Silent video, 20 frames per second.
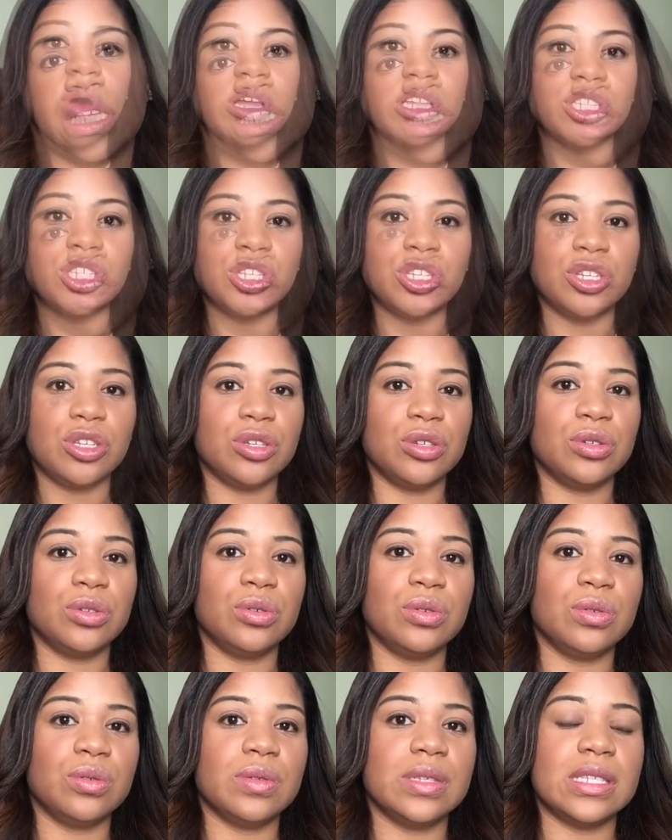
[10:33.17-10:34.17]
I want to
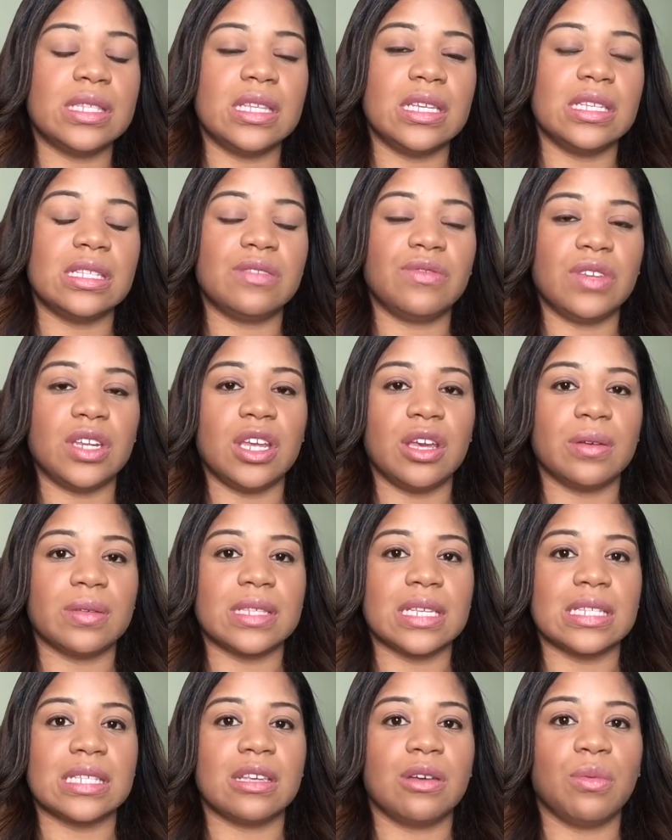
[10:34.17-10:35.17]
use these videos
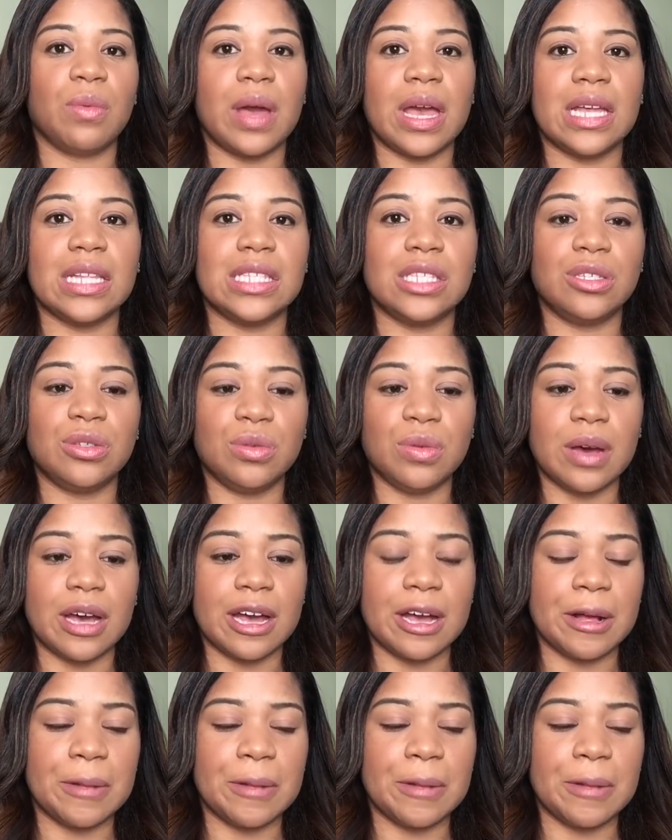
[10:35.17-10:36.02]
as a way to